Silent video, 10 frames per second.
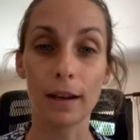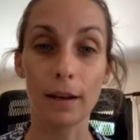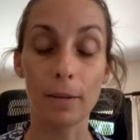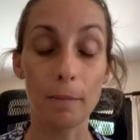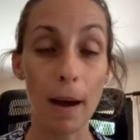
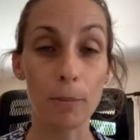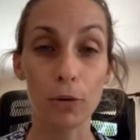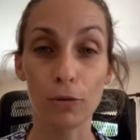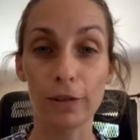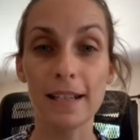bamboo
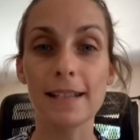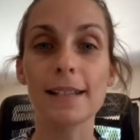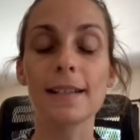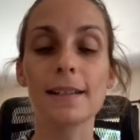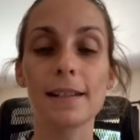
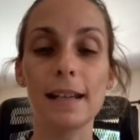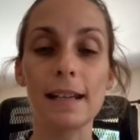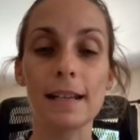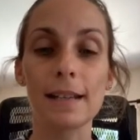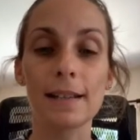fleeces
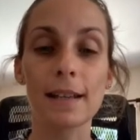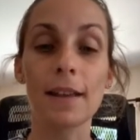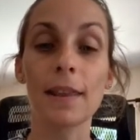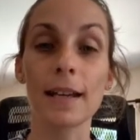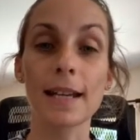is that
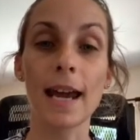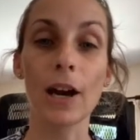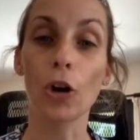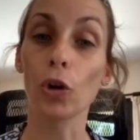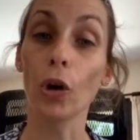they take a
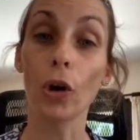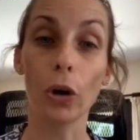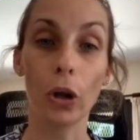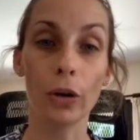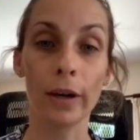lot
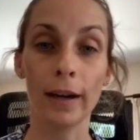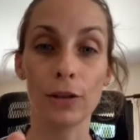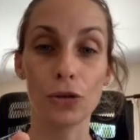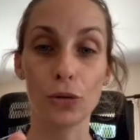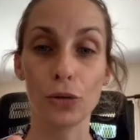longer
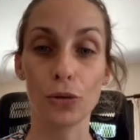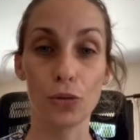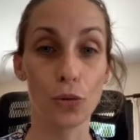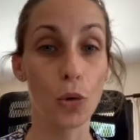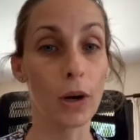to
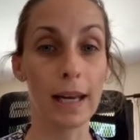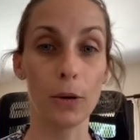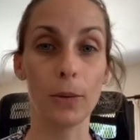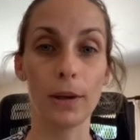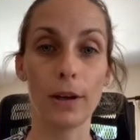draw
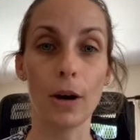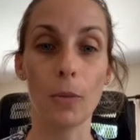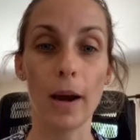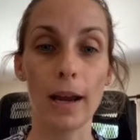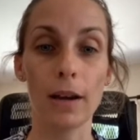liquid
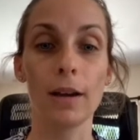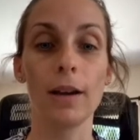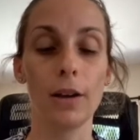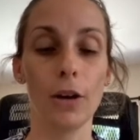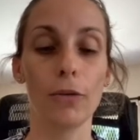away
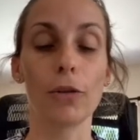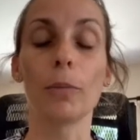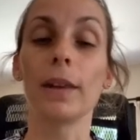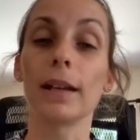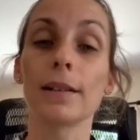from
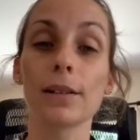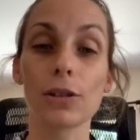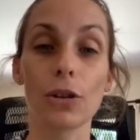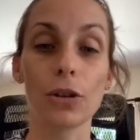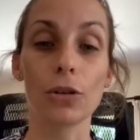things.
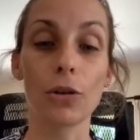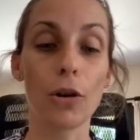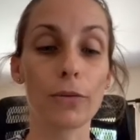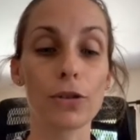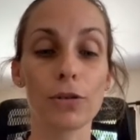So you'll
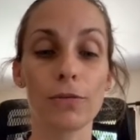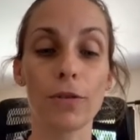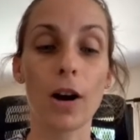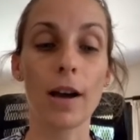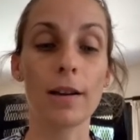often
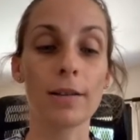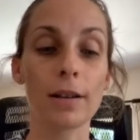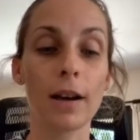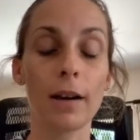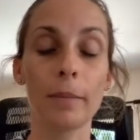find
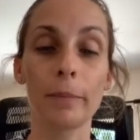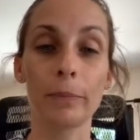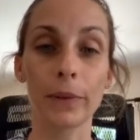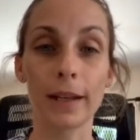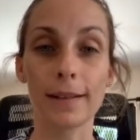
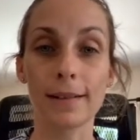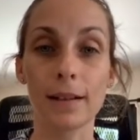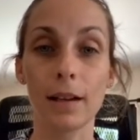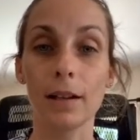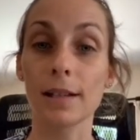there's
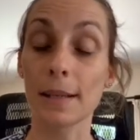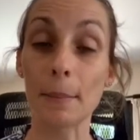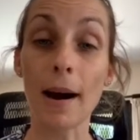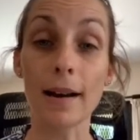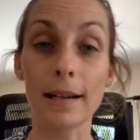
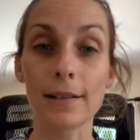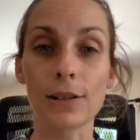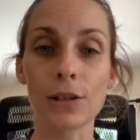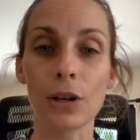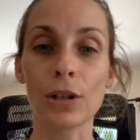smart
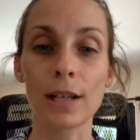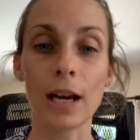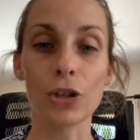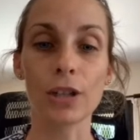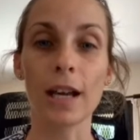inserts
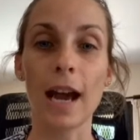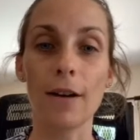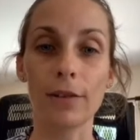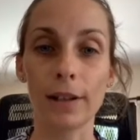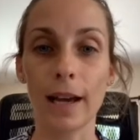actually have
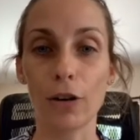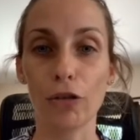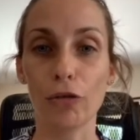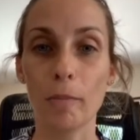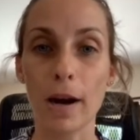a layer
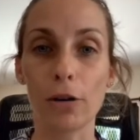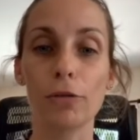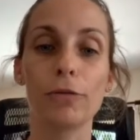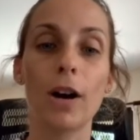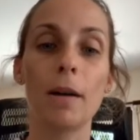of
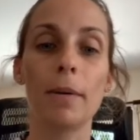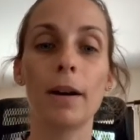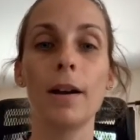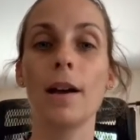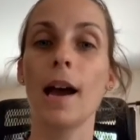microfiber
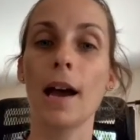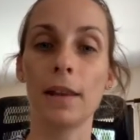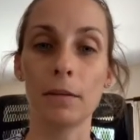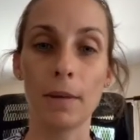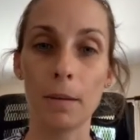and
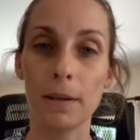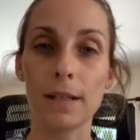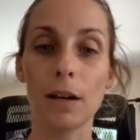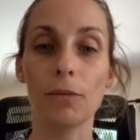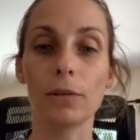then maybe
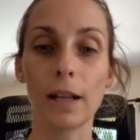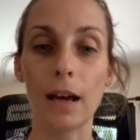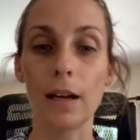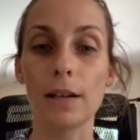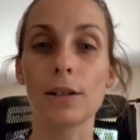several
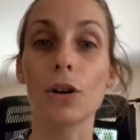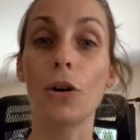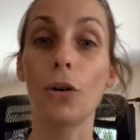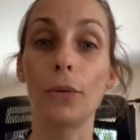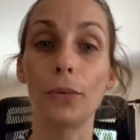layers of